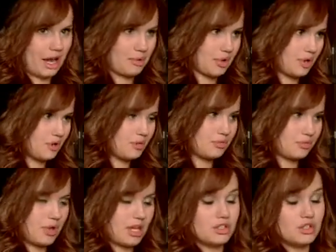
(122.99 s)
and I were
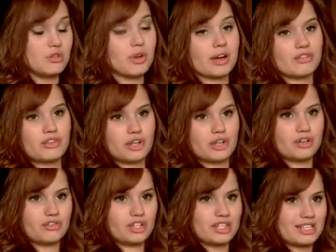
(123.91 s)
in New York
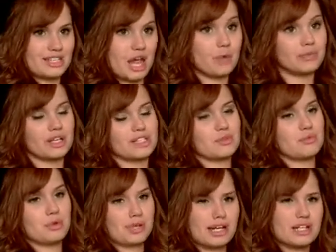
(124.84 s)
for Disney Upfronts, and
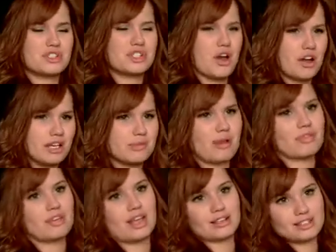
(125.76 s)
we were kind of just talking
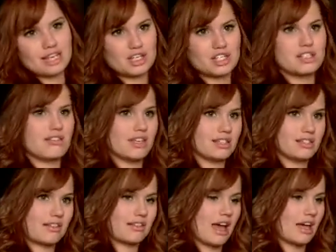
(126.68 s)
about the next stages and things
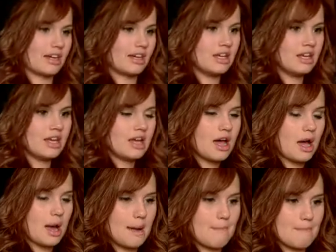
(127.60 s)
like that.
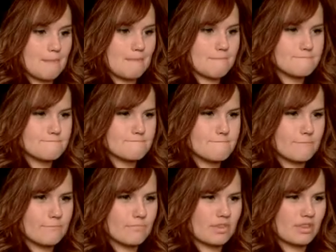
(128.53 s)
And
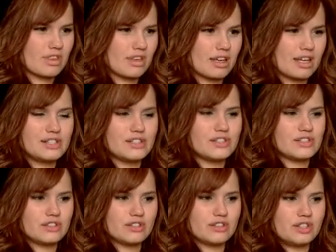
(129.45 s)

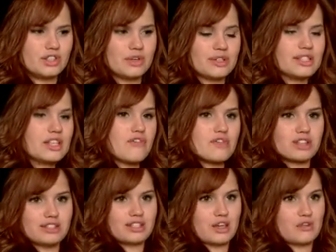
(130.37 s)
it's
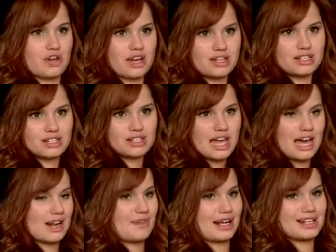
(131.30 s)
definitely different.
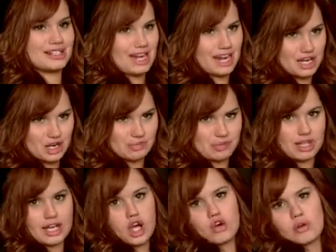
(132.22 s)
And I'm not going to stand here and be
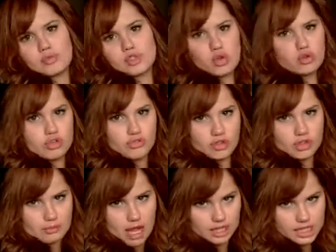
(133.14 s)
like, oh, I'm so different
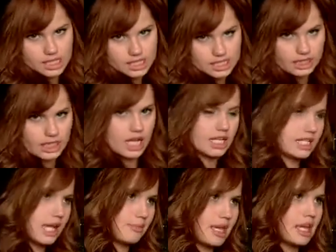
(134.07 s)
than Miley and Selena and
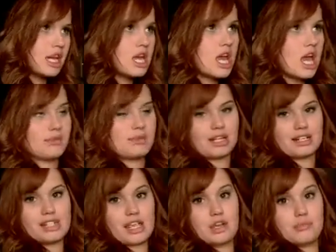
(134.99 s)
Debby. And I'm not going
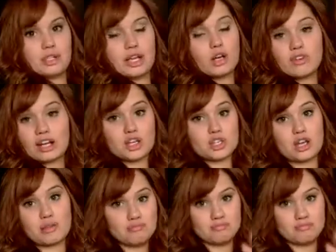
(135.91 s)
to sit here and be like, oh my gosh,